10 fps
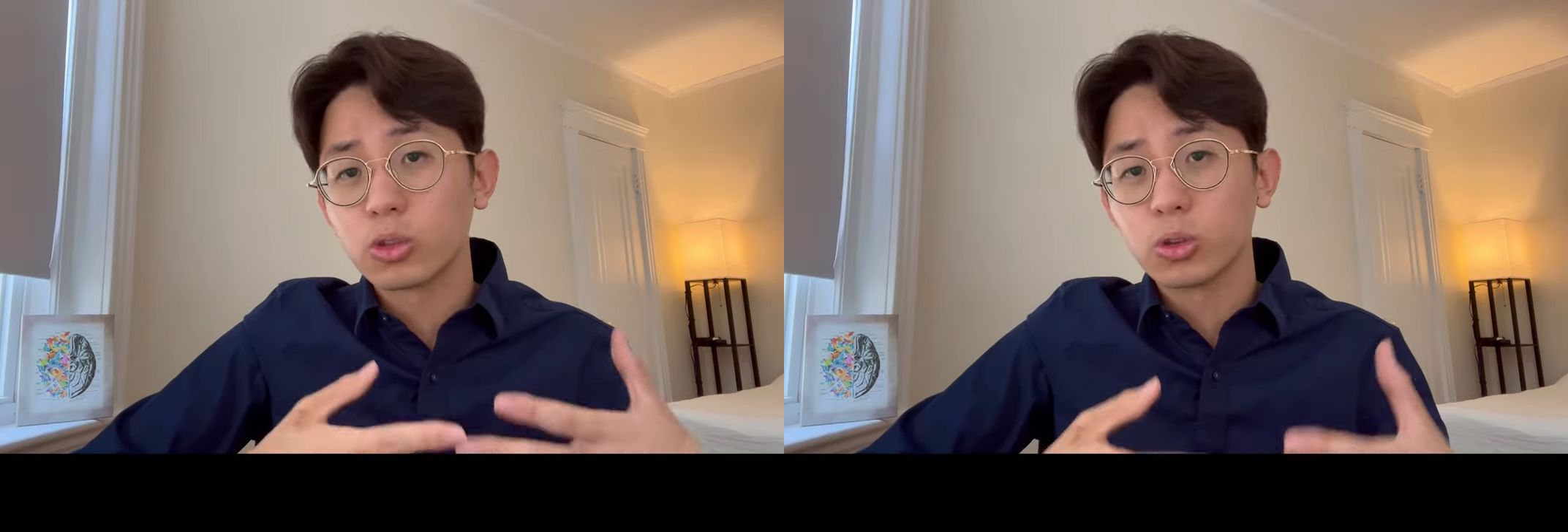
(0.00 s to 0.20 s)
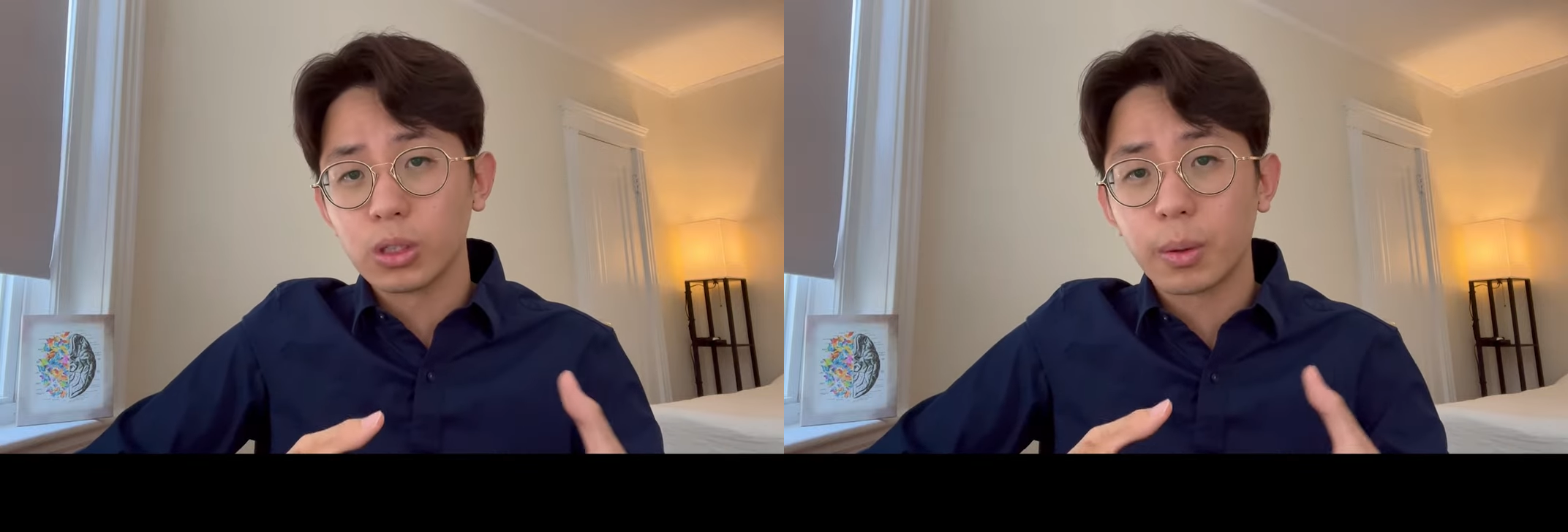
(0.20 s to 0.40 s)

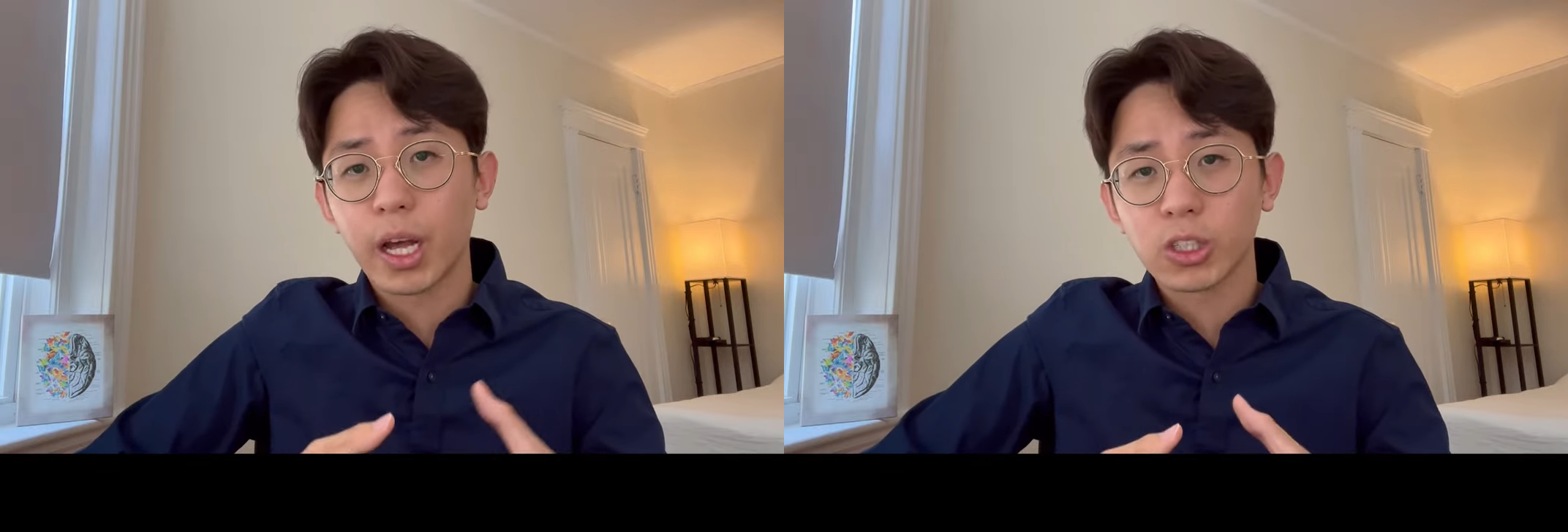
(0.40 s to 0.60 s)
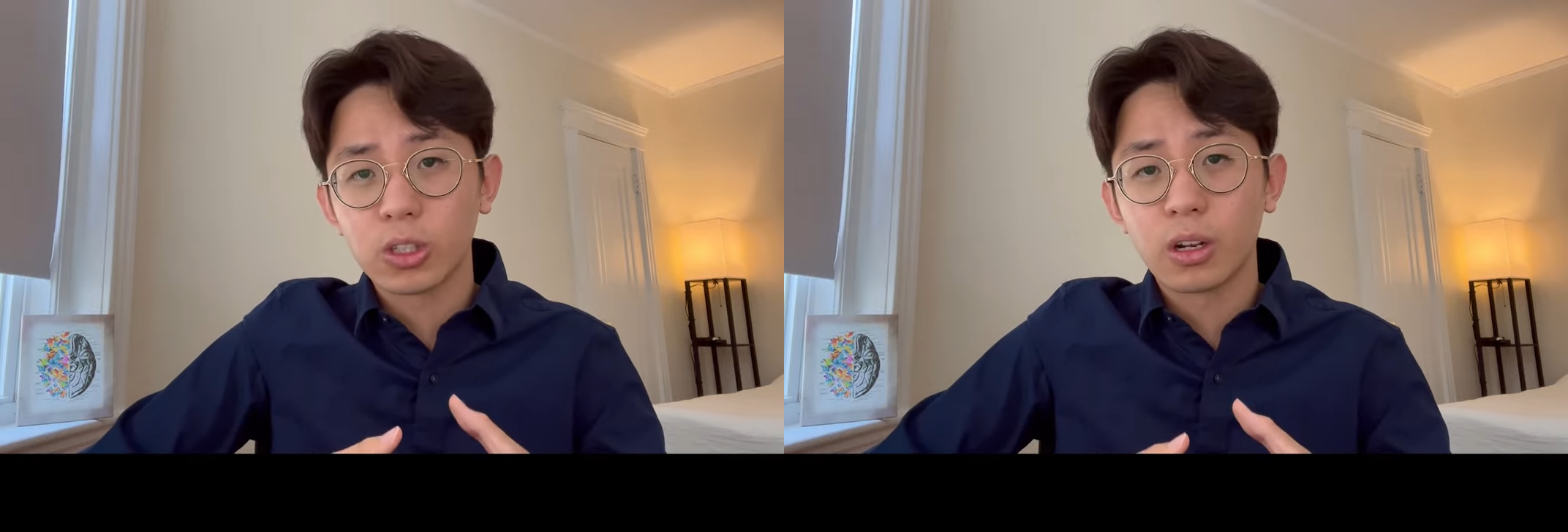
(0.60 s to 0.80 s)
truly
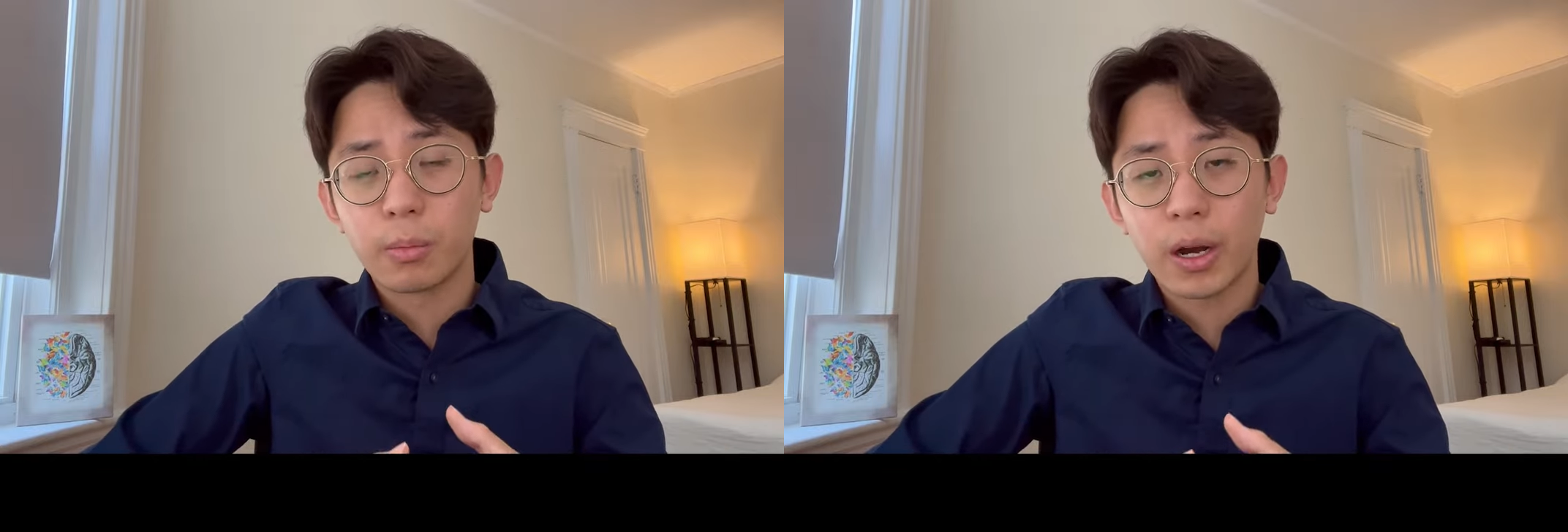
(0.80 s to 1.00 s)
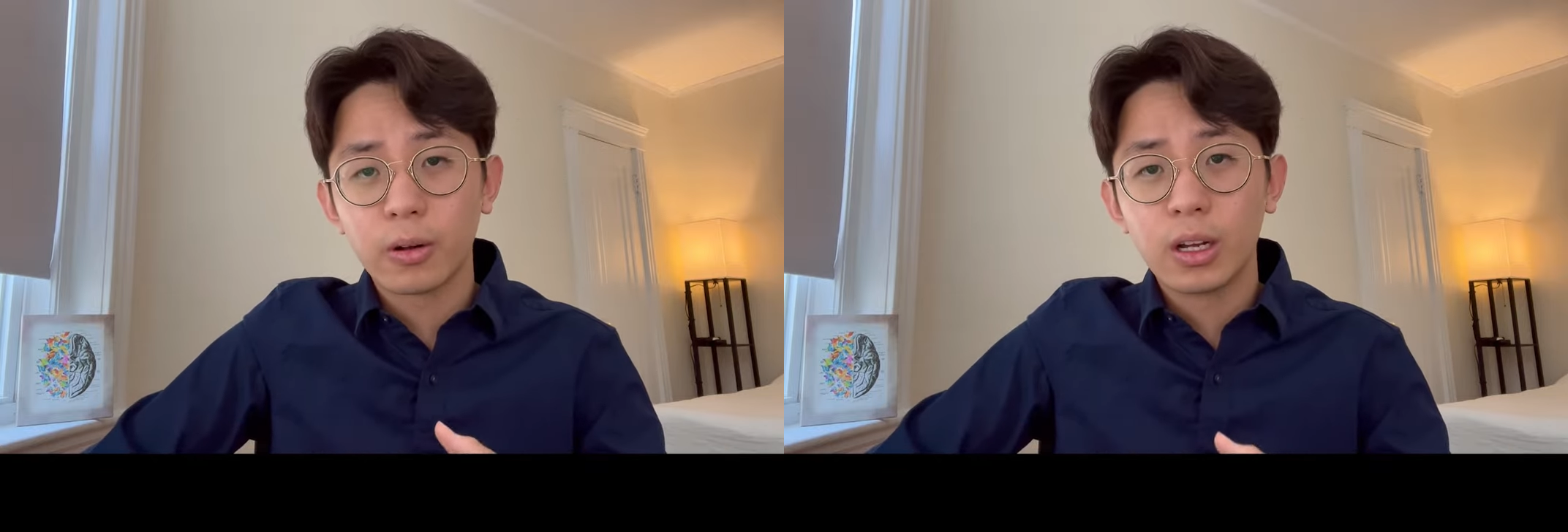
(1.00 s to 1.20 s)
passionate
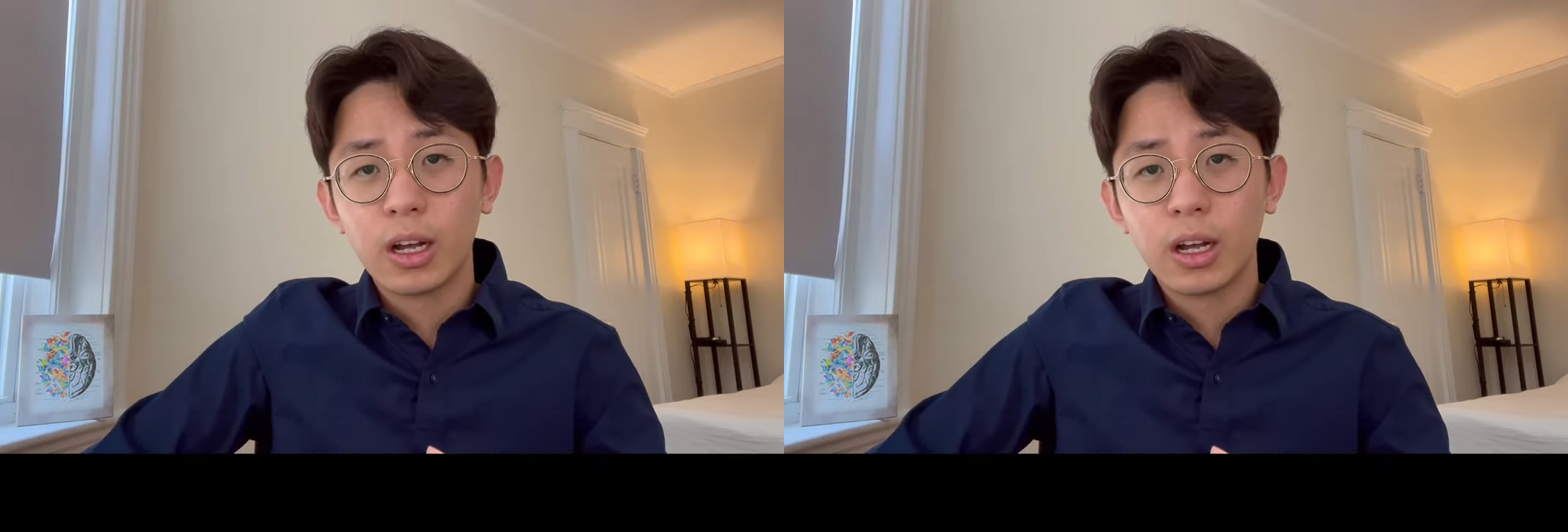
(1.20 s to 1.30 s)
about,